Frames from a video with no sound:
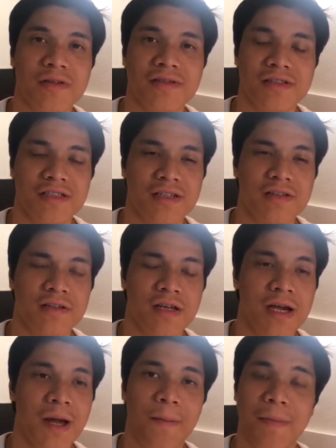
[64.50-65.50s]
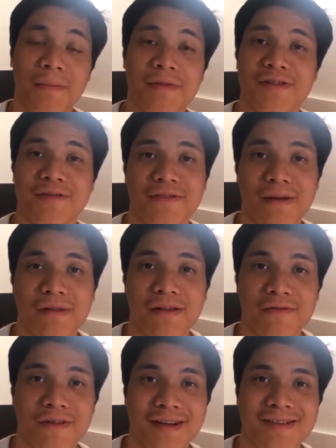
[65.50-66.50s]
are just members of family and
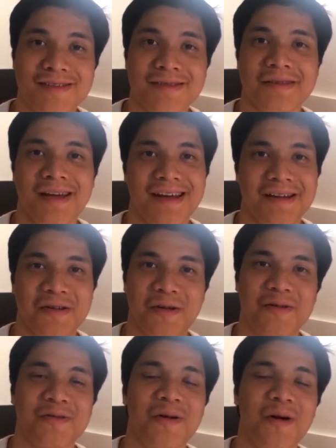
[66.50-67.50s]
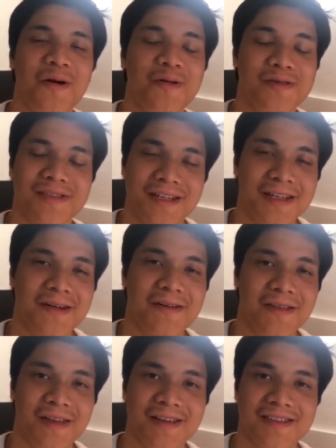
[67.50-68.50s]
friends and not all studied the
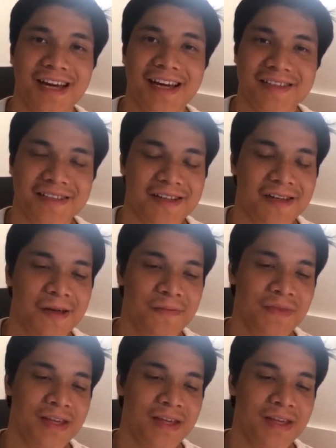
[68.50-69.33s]
things I study.